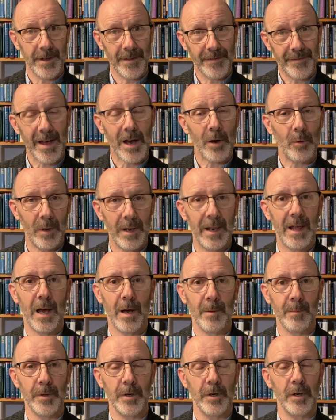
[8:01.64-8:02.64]
that that will
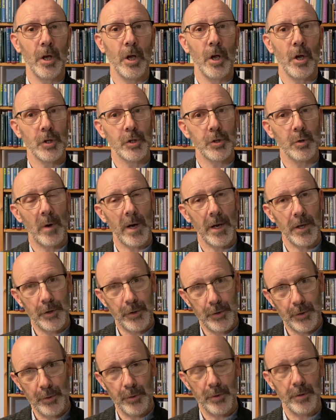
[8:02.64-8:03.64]
happen. So I
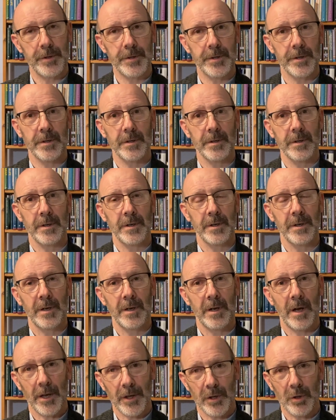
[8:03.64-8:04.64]
do it,
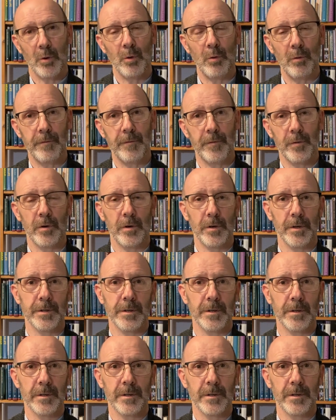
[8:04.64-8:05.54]
I go for it.